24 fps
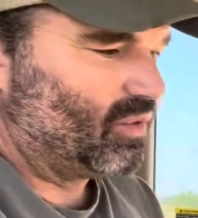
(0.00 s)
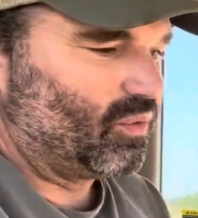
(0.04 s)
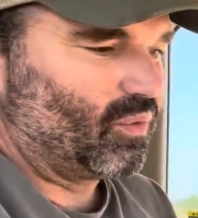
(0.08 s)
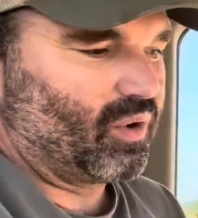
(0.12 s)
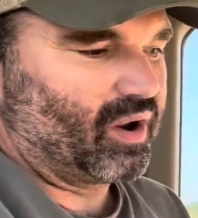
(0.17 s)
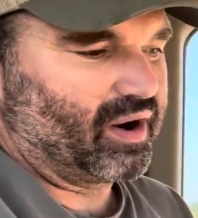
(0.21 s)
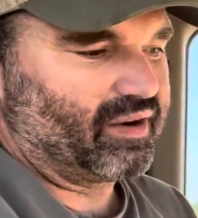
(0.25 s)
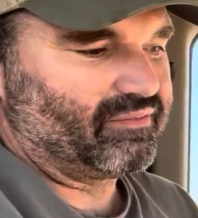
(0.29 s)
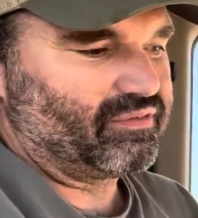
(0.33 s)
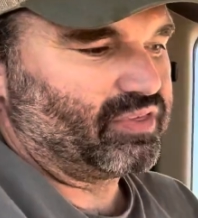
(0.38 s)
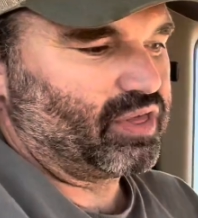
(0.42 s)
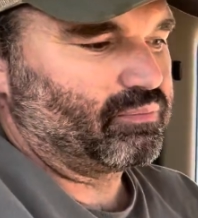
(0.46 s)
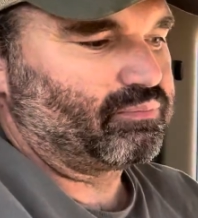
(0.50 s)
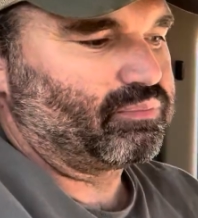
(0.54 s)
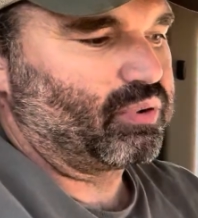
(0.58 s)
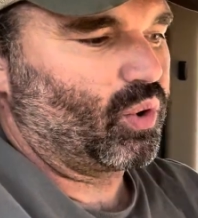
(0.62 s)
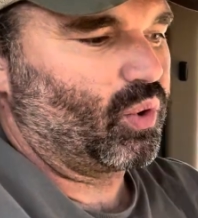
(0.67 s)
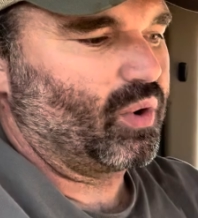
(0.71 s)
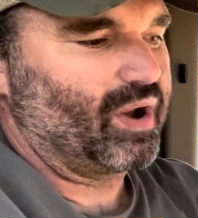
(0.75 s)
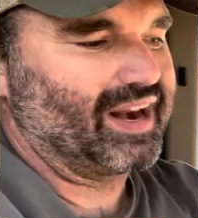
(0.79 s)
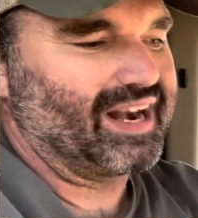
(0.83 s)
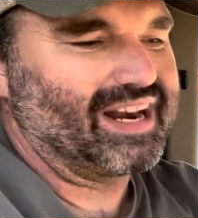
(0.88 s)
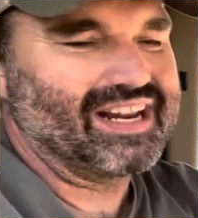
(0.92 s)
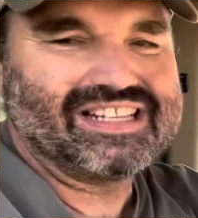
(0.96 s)
One of the
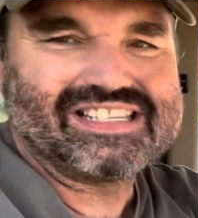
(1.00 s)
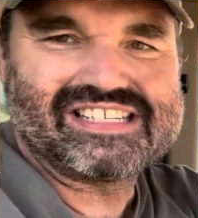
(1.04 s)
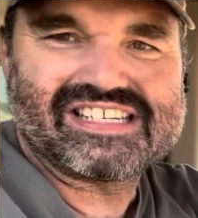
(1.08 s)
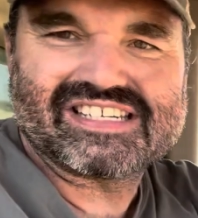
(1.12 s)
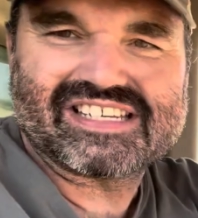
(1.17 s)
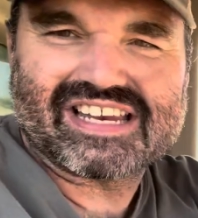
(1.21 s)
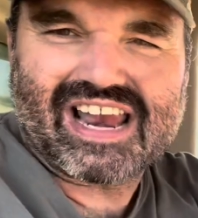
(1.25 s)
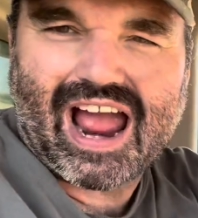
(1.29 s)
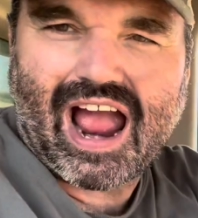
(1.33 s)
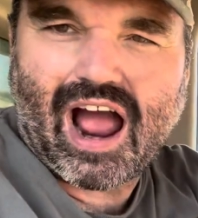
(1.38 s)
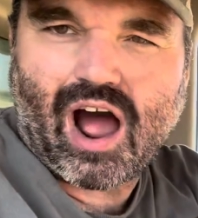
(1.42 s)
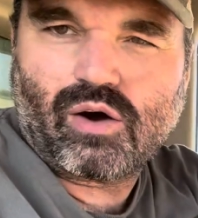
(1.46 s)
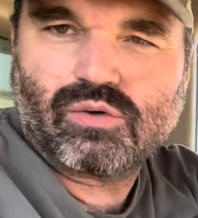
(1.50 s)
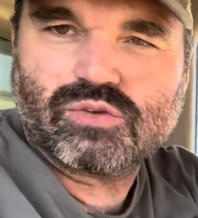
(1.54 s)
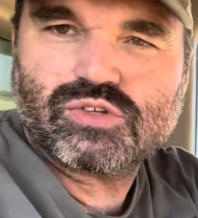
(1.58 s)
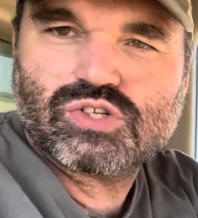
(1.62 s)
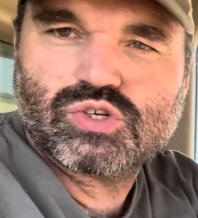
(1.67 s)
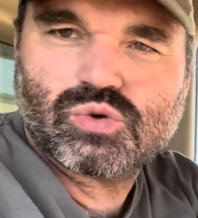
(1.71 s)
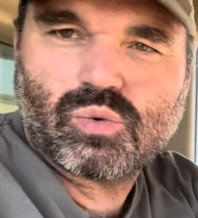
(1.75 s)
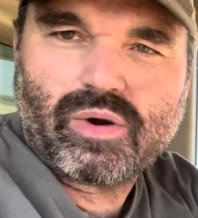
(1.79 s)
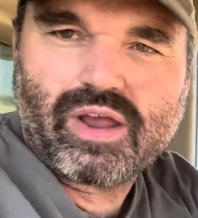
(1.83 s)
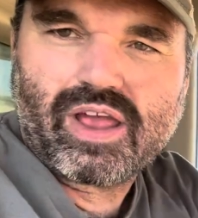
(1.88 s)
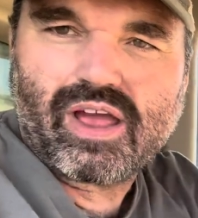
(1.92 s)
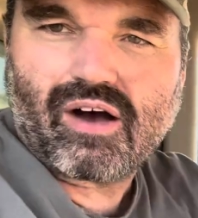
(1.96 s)
pointed
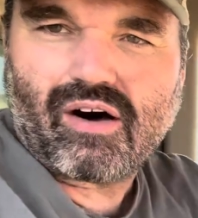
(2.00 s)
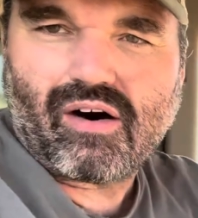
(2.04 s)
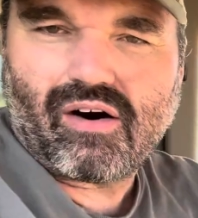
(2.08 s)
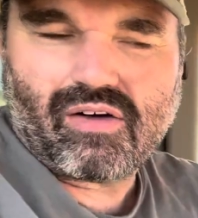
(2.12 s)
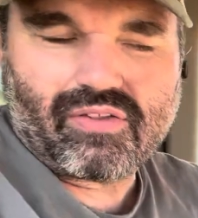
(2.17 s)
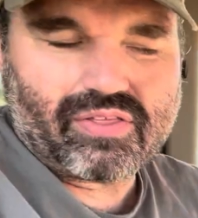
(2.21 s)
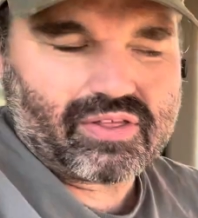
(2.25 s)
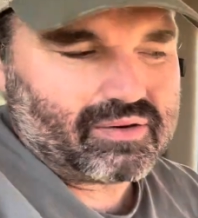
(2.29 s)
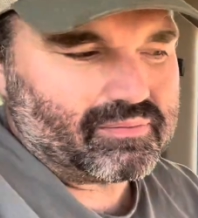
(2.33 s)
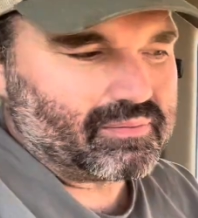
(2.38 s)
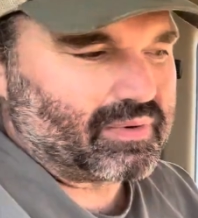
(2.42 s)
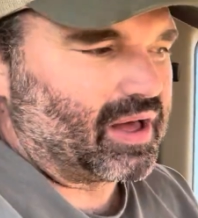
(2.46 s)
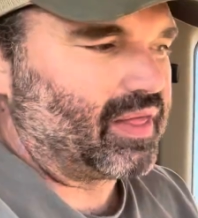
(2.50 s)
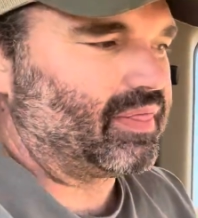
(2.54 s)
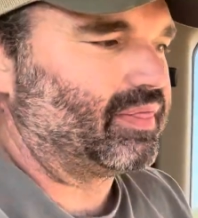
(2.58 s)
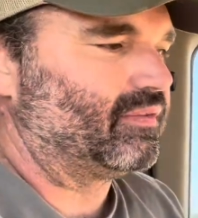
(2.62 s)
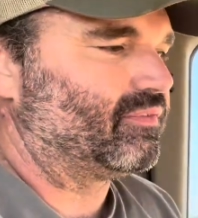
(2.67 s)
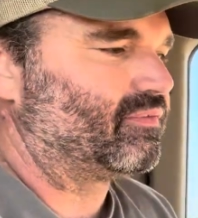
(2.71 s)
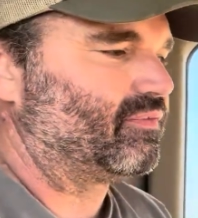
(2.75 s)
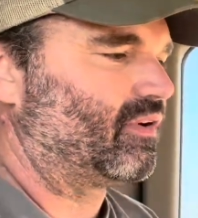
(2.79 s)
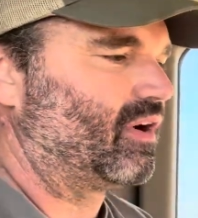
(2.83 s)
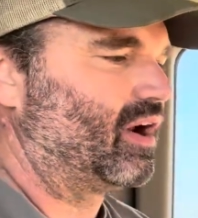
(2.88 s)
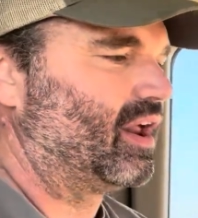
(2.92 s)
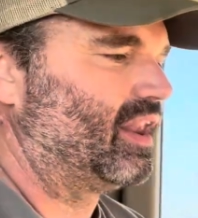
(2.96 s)
snouts, we call them, on the
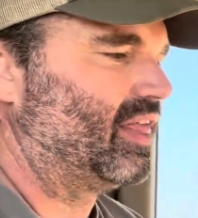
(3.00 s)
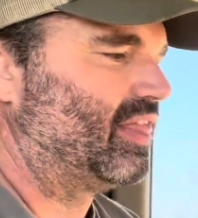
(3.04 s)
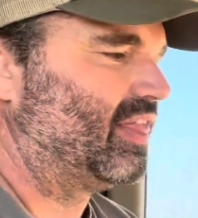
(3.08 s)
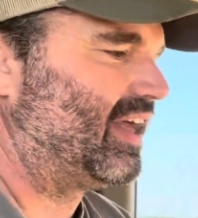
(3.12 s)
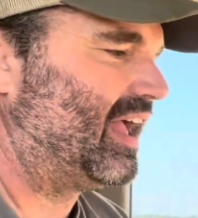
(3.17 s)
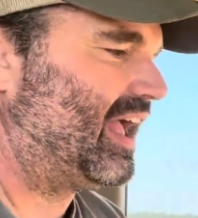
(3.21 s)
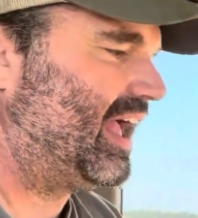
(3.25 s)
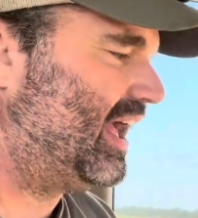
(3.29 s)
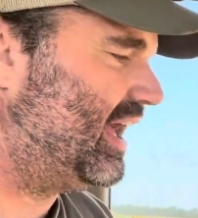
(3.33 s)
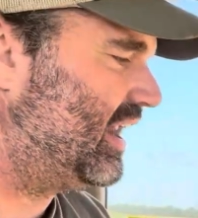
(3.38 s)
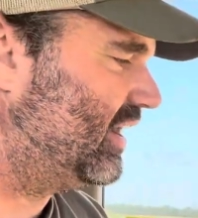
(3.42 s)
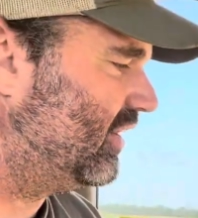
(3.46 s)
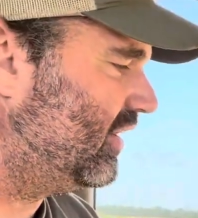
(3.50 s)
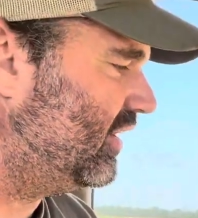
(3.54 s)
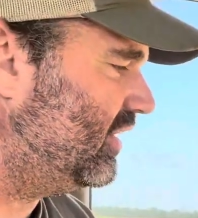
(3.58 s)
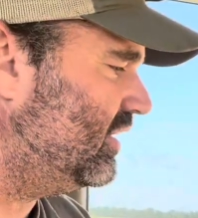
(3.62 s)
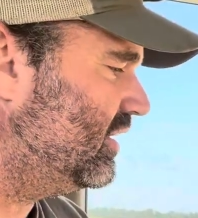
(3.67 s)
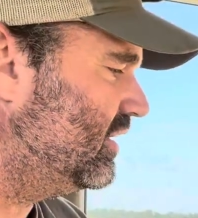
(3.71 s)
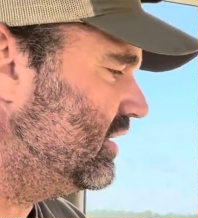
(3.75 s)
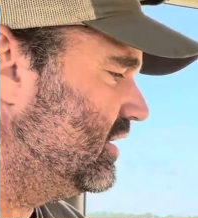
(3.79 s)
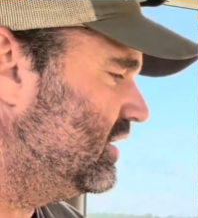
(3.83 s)
front of the header.